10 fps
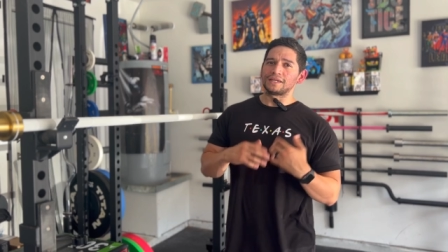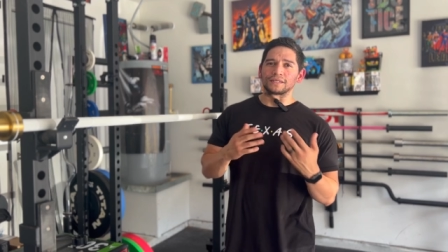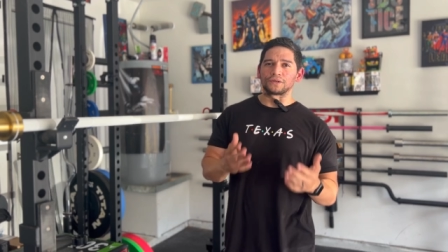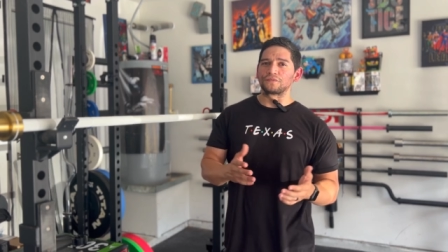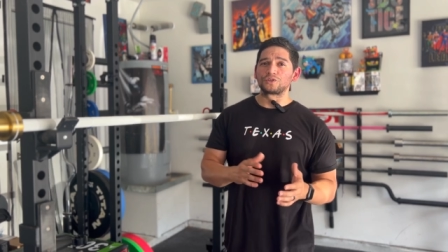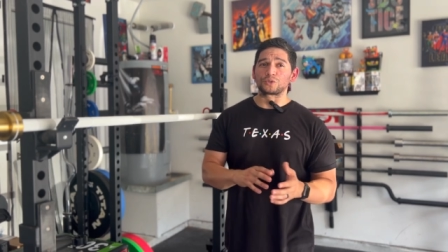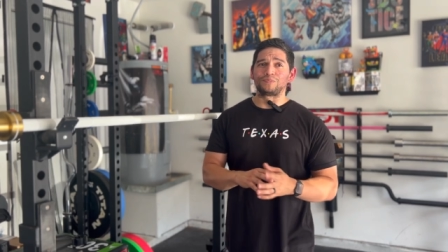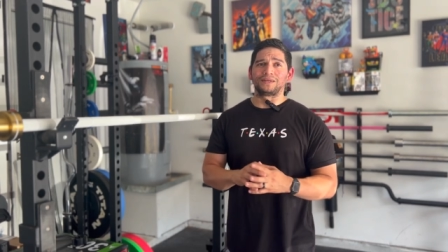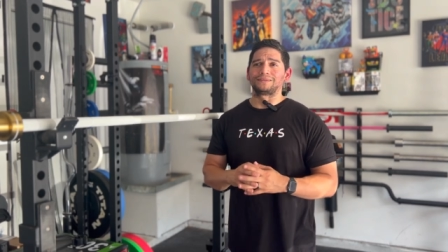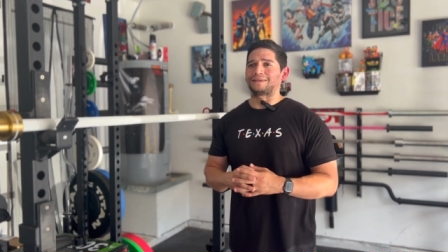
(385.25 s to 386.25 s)
It could have just
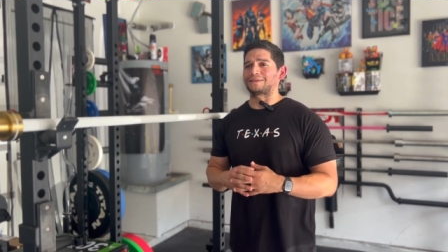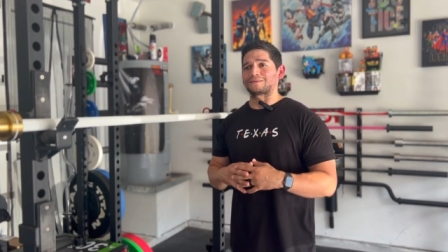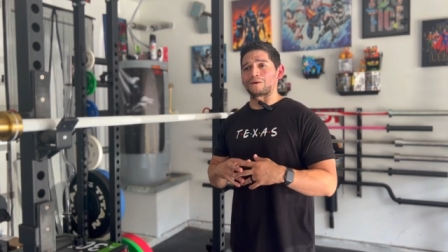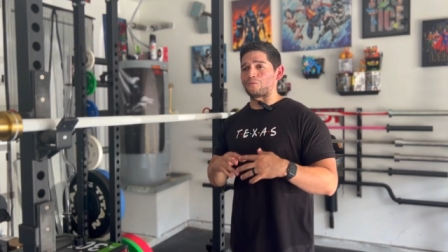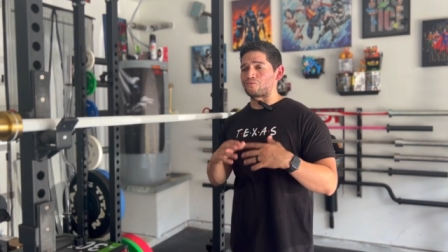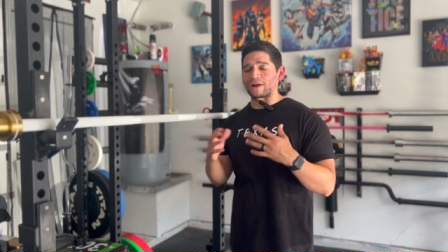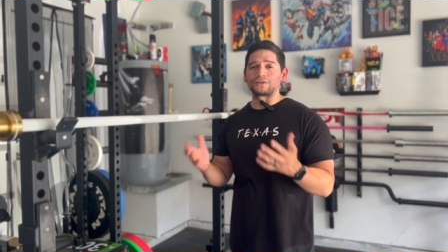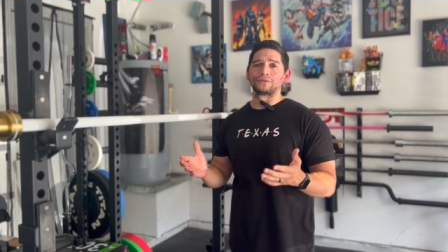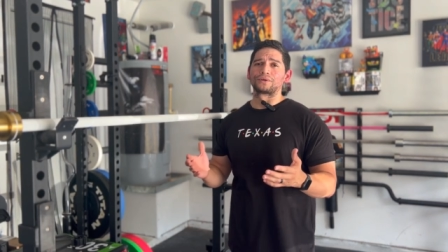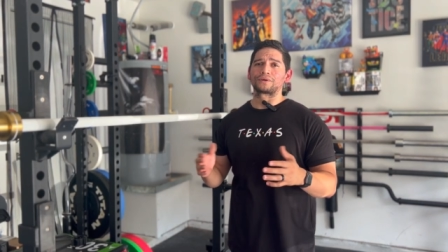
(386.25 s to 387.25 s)
been like a
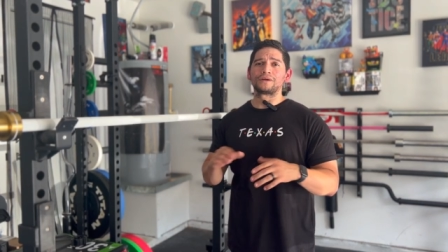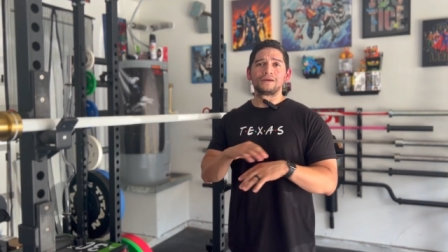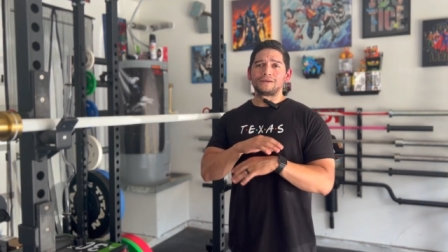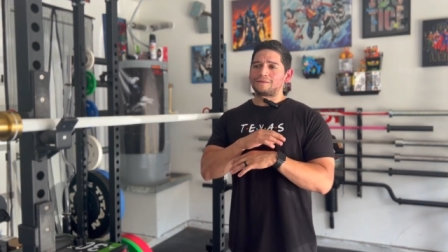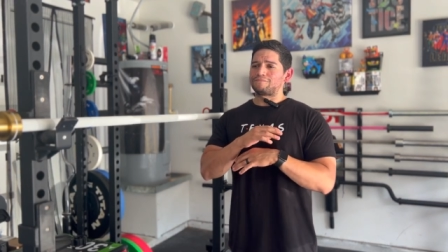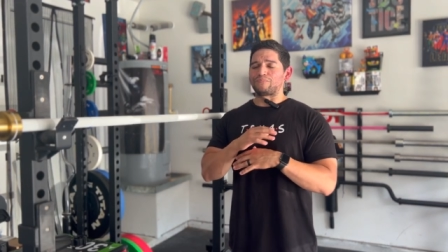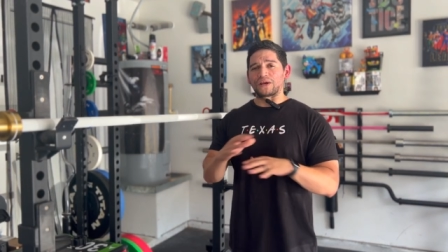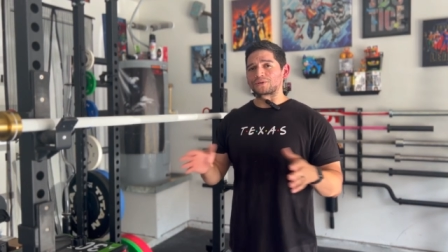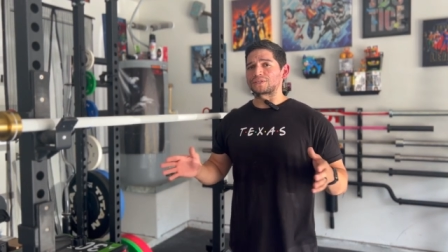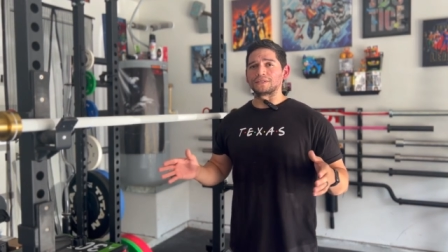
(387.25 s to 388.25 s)
regular
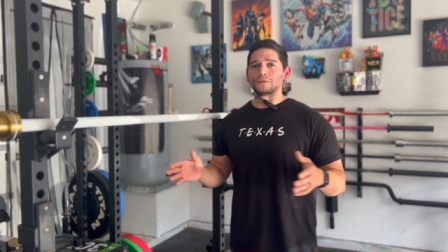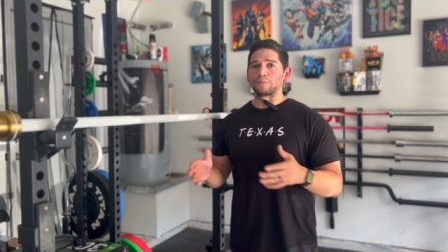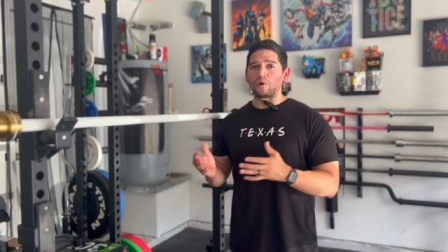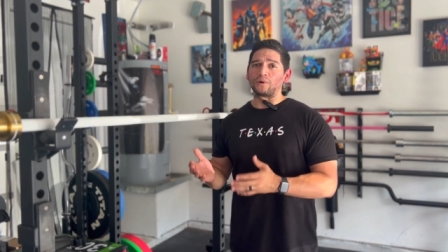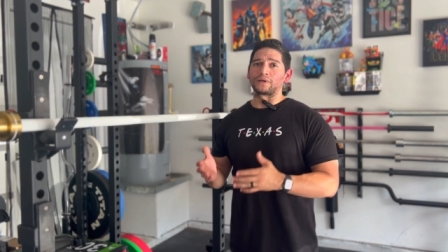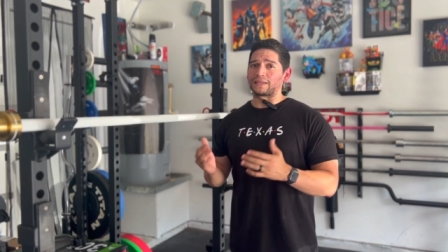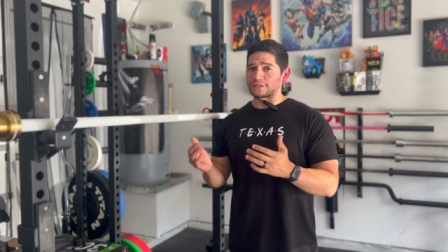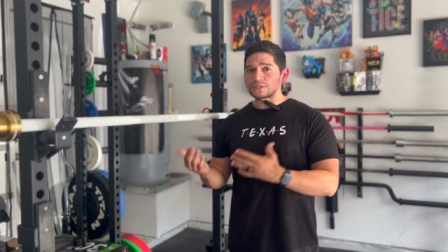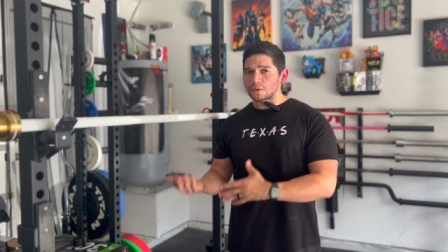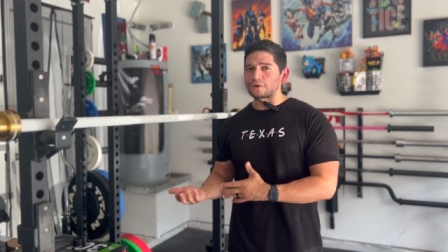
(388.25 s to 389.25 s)
bare steel bar and I
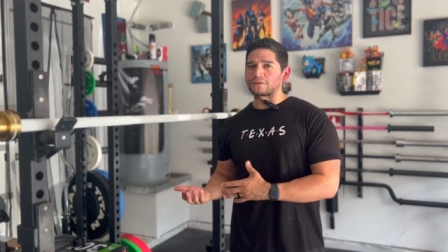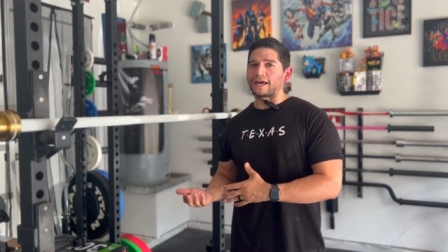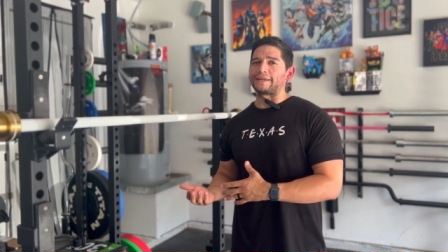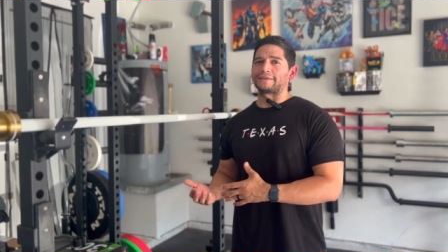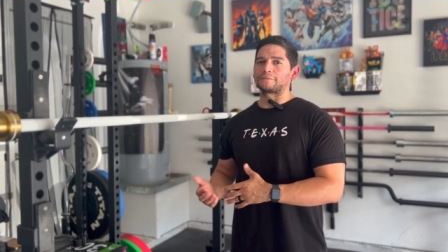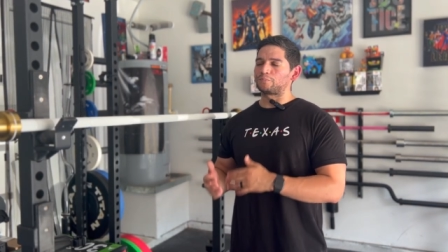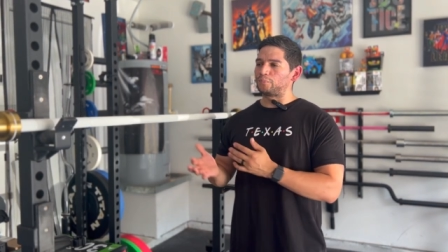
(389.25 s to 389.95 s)
still would have got it.